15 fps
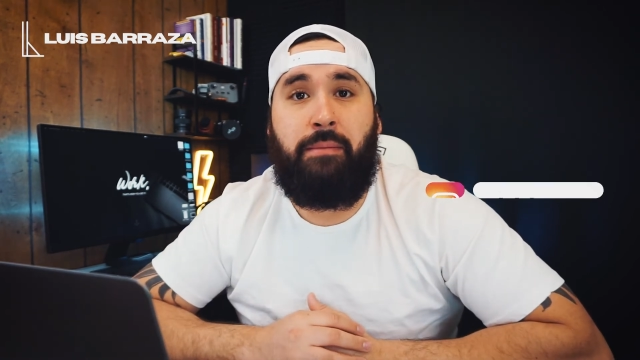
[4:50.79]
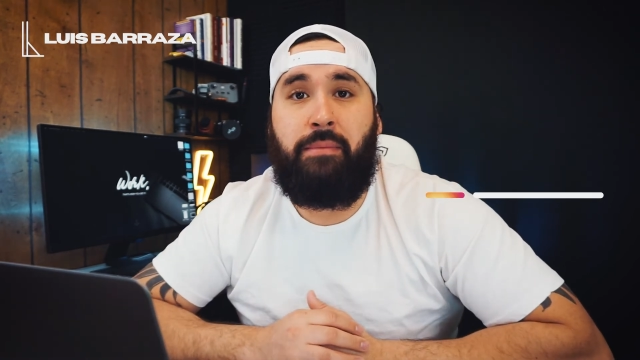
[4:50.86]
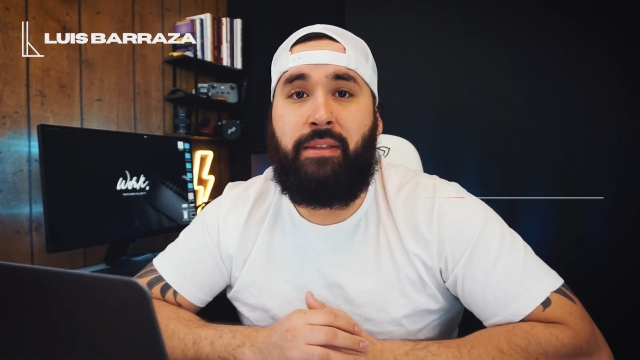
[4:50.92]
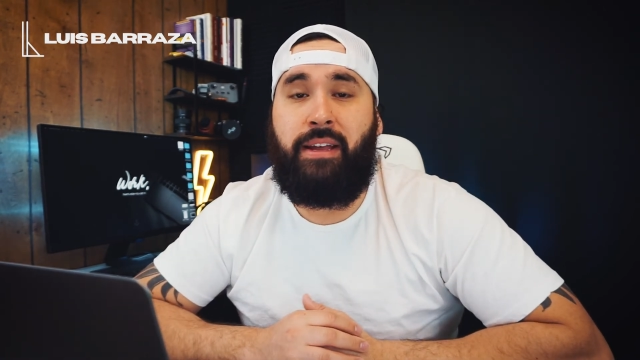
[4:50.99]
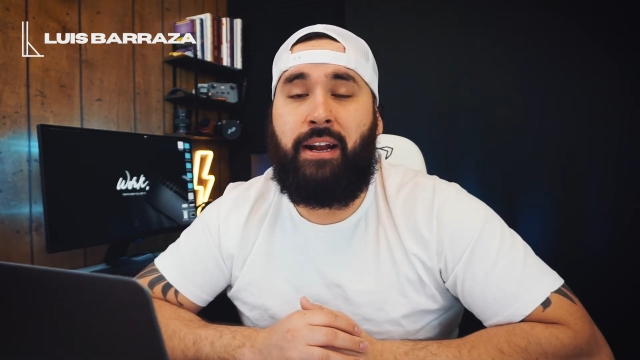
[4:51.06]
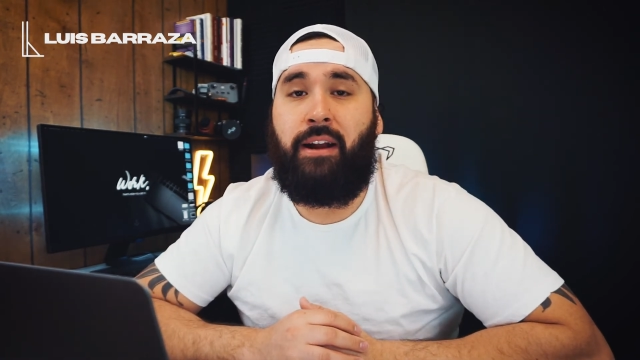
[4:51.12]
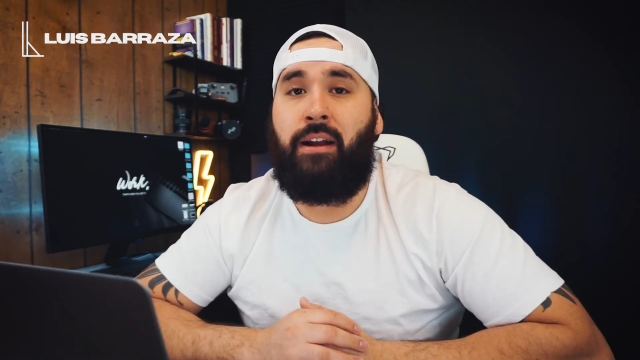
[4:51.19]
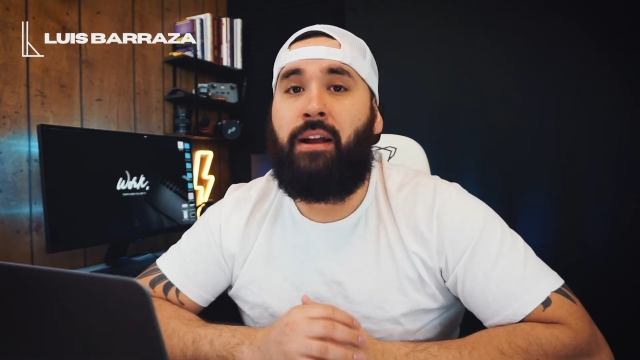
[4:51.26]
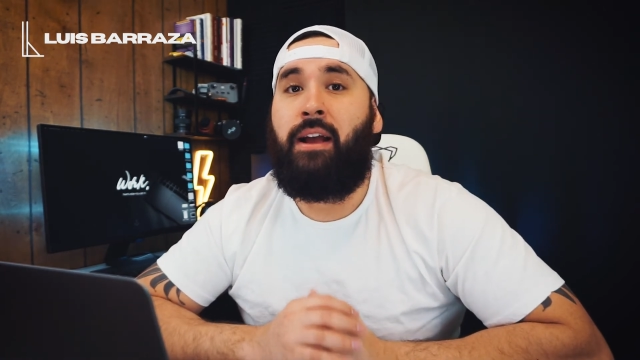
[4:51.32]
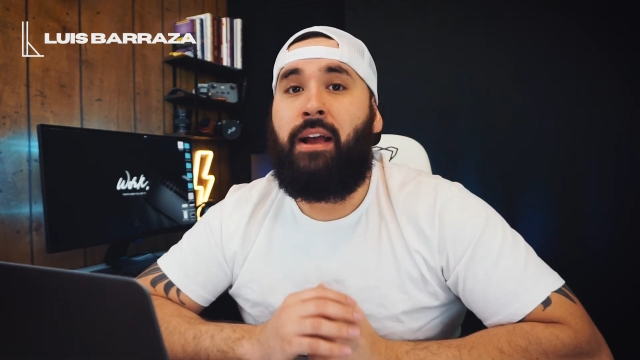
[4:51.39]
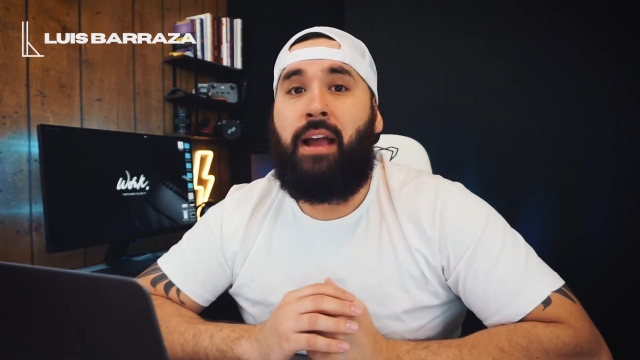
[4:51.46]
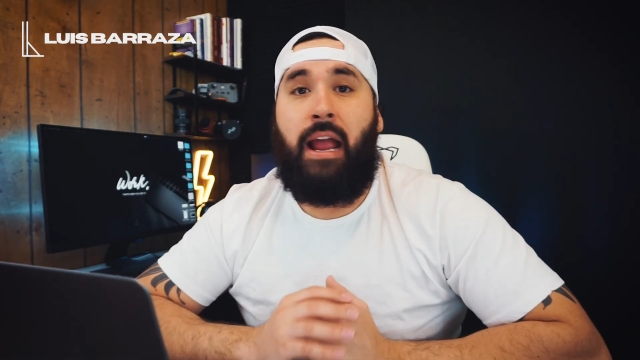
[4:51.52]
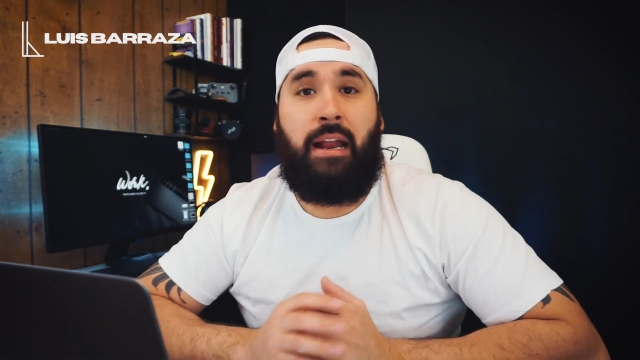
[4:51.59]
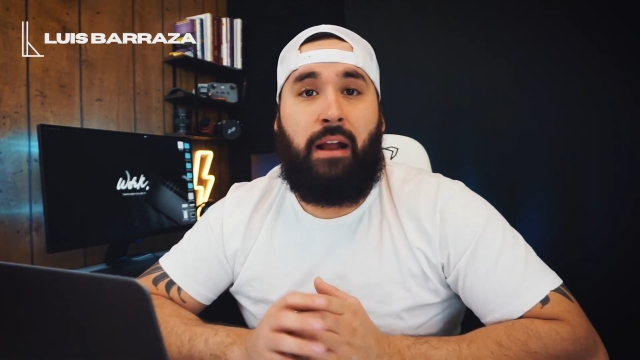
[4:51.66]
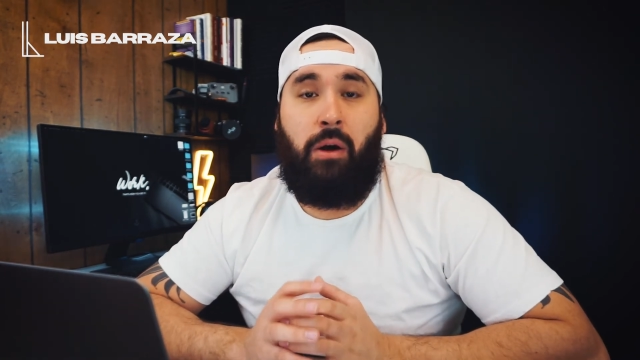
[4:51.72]
me there,
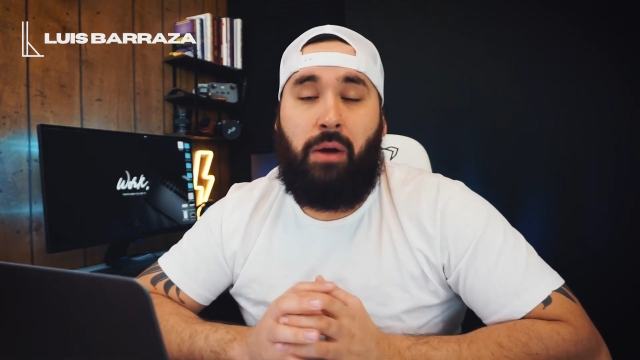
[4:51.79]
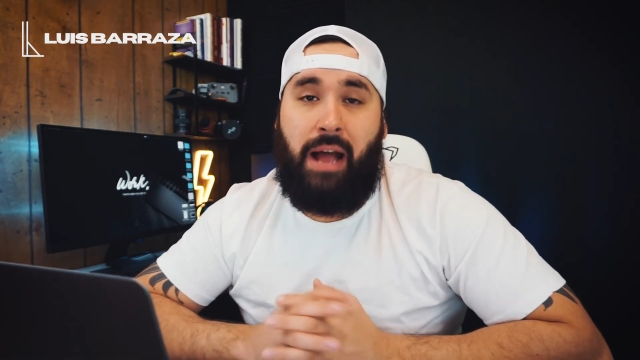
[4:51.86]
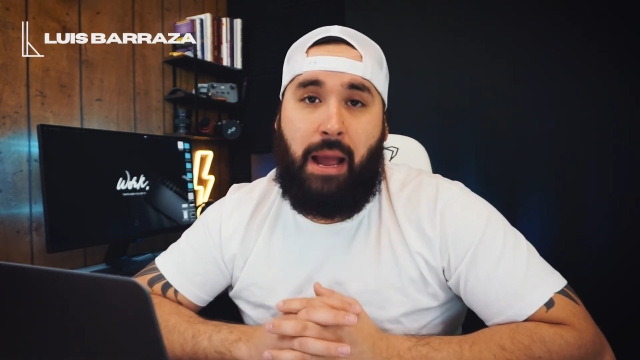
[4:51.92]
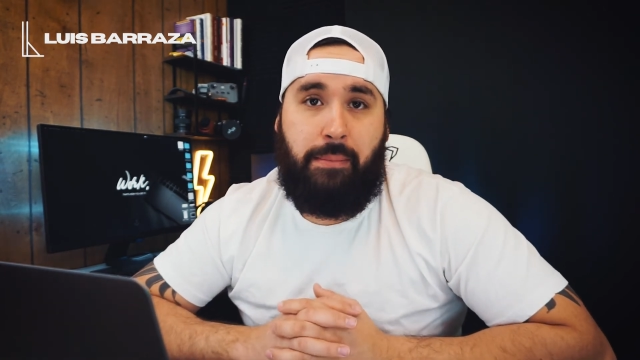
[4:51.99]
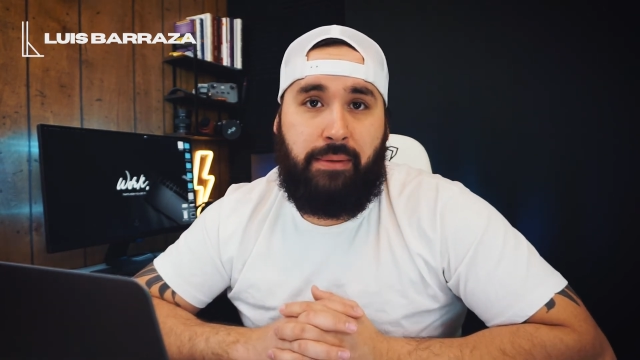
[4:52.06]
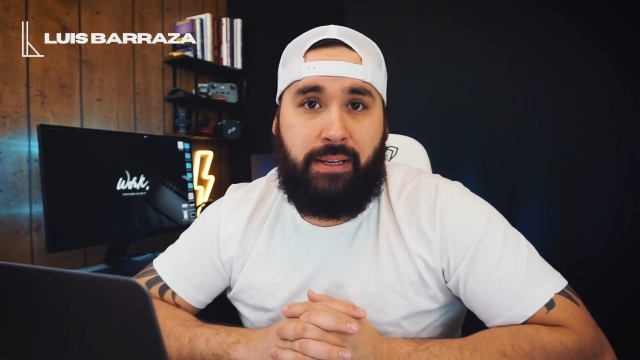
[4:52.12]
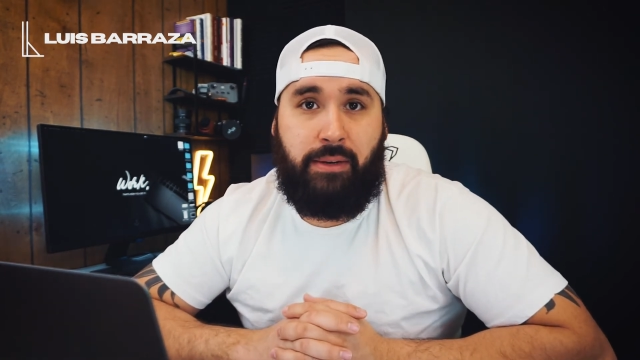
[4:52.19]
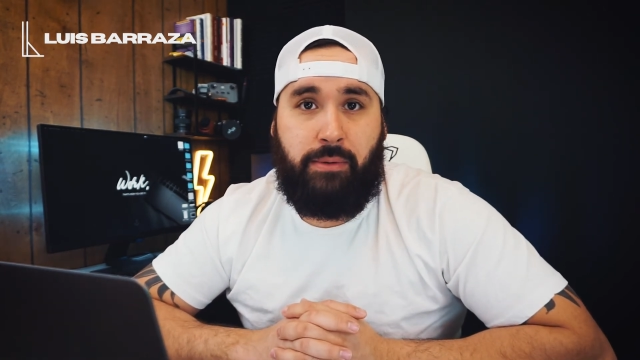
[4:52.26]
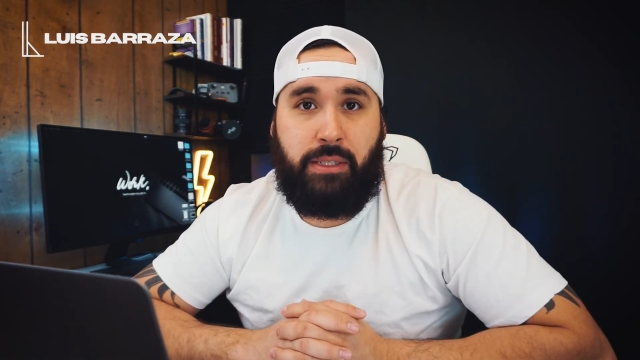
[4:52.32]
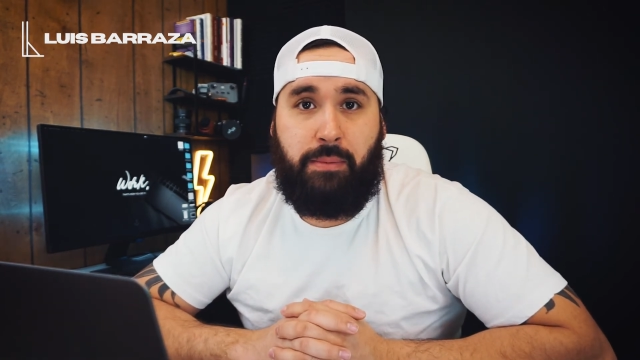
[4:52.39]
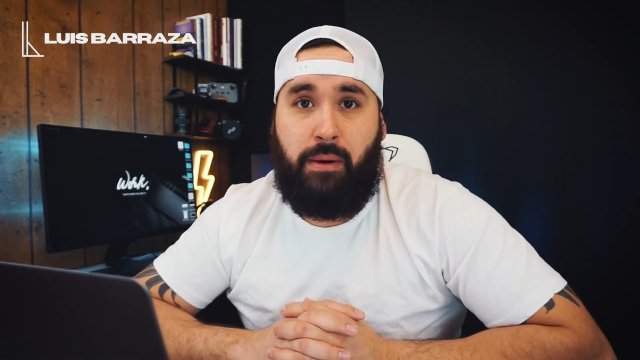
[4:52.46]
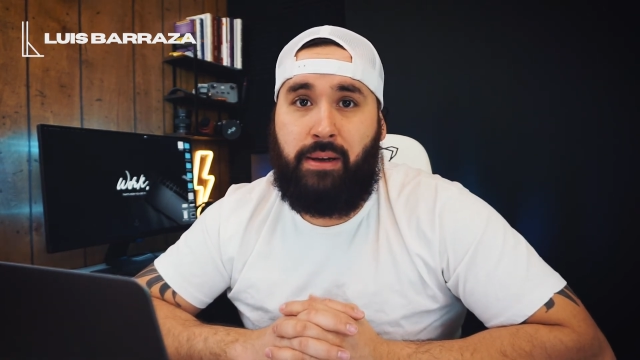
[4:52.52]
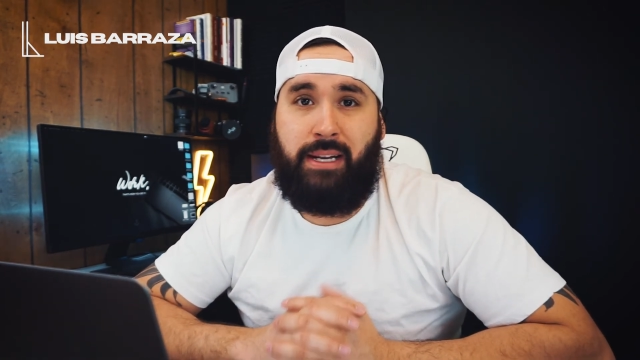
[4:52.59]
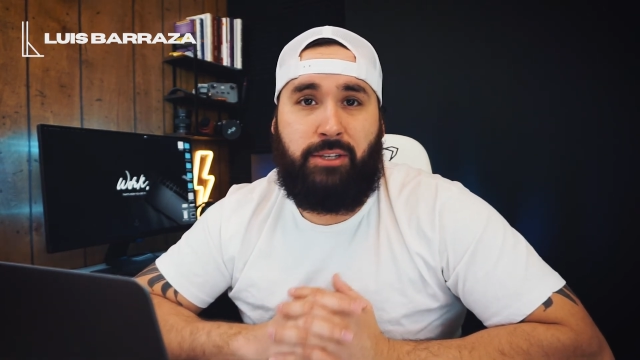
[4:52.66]
and I'll happily respond.